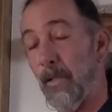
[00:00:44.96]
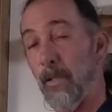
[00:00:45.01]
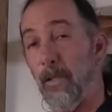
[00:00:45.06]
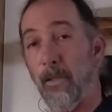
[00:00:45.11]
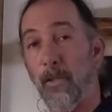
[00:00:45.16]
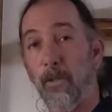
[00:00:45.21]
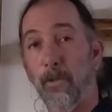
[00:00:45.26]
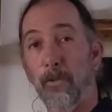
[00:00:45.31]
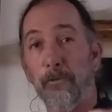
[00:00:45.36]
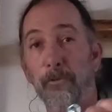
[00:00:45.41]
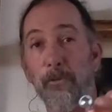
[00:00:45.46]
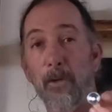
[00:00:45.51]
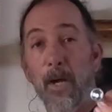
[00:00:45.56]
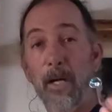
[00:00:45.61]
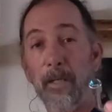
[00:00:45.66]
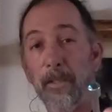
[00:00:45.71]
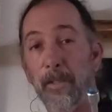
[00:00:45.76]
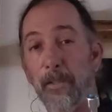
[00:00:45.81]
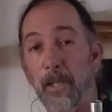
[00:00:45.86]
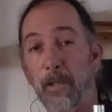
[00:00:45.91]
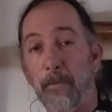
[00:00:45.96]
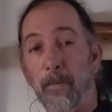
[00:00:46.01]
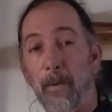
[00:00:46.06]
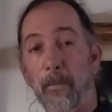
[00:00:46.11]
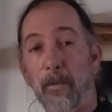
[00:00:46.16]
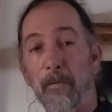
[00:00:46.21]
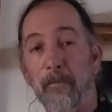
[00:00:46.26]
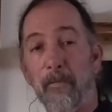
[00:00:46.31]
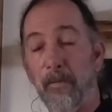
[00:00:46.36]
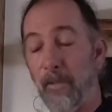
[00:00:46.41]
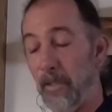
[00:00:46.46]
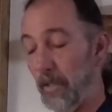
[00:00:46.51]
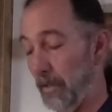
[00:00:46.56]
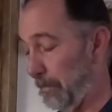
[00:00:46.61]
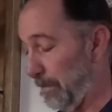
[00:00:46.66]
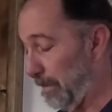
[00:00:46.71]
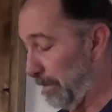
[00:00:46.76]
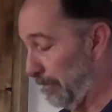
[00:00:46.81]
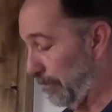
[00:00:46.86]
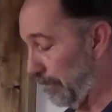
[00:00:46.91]
little socket that's probably can
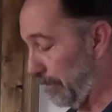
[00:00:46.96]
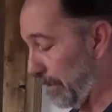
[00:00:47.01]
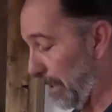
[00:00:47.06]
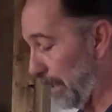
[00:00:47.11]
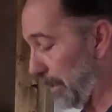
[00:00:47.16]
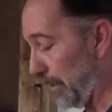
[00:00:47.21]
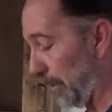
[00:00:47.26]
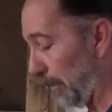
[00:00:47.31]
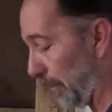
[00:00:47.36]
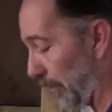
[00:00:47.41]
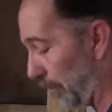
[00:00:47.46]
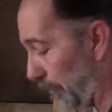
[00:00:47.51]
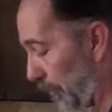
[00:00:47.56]
be for tightening a